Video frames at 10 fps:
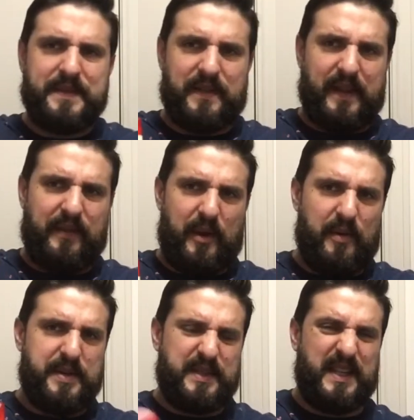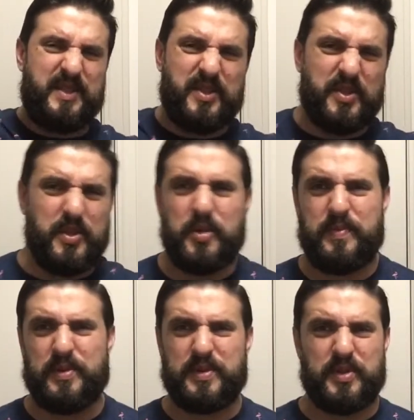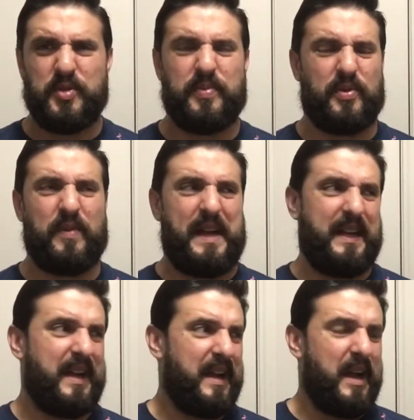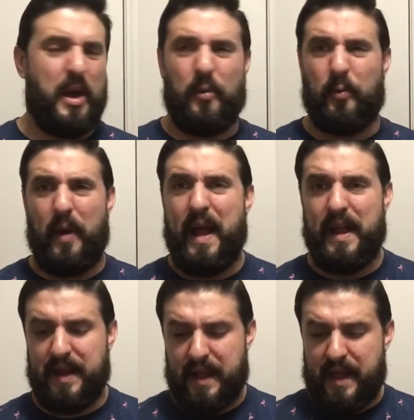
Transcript: and like they were just like super like red.